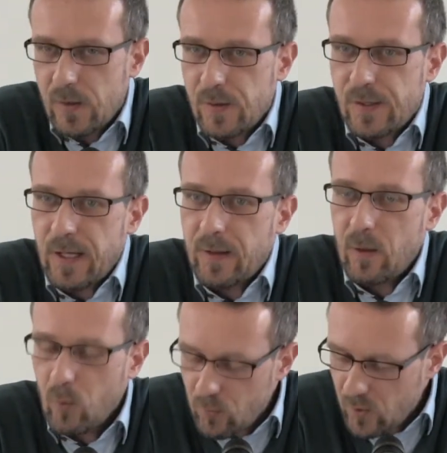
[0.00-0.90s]
said
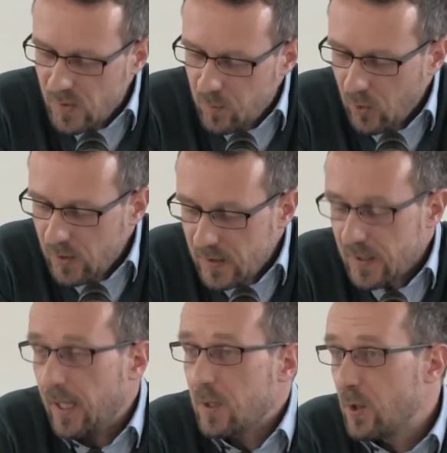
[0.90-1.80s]
they would respond
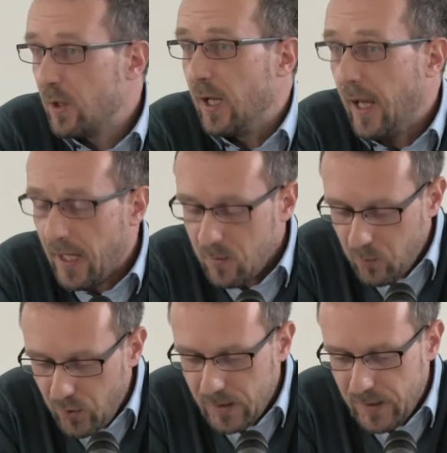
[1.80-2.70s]
intellectually
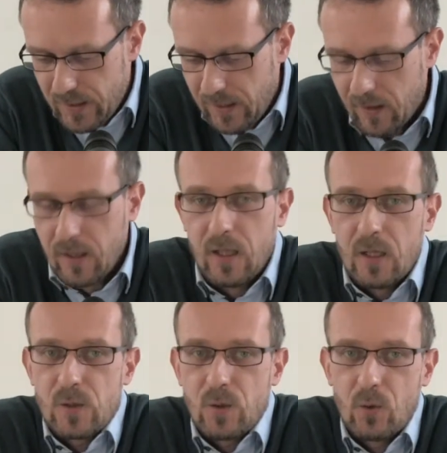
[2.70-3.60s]
and practically
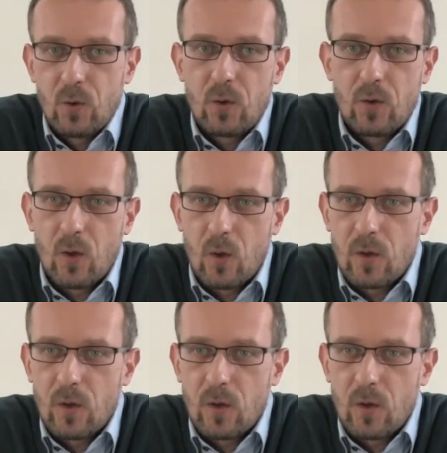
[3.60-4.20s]
to